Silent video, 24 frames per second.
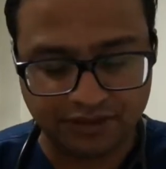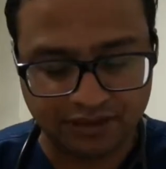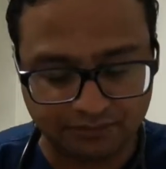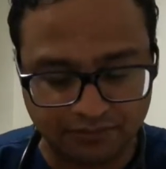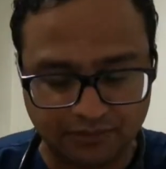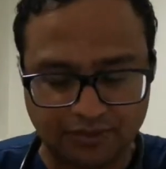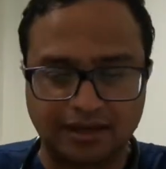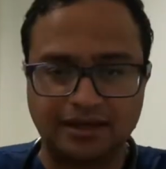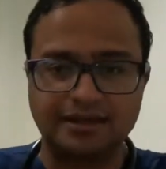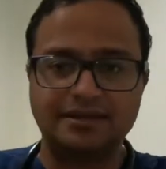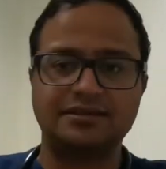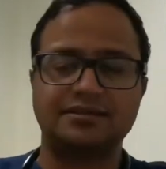
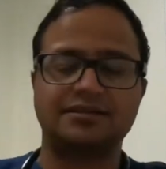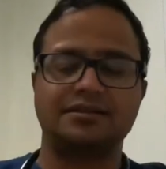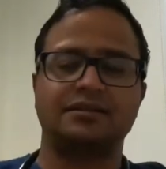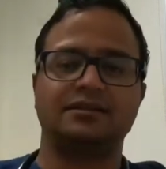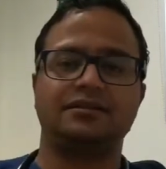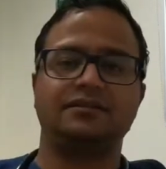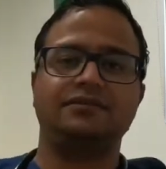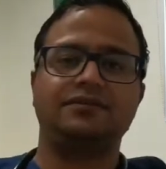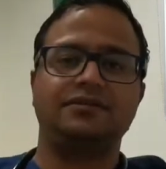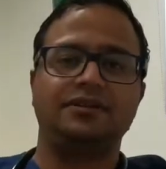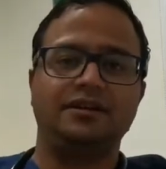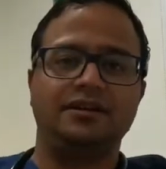
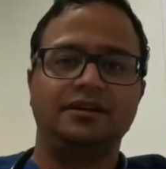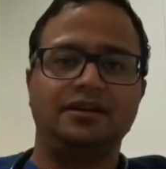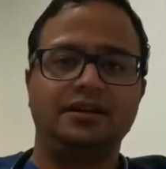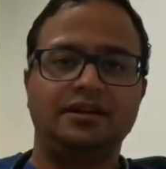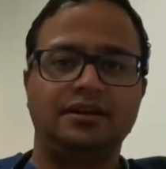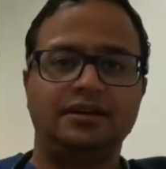myself.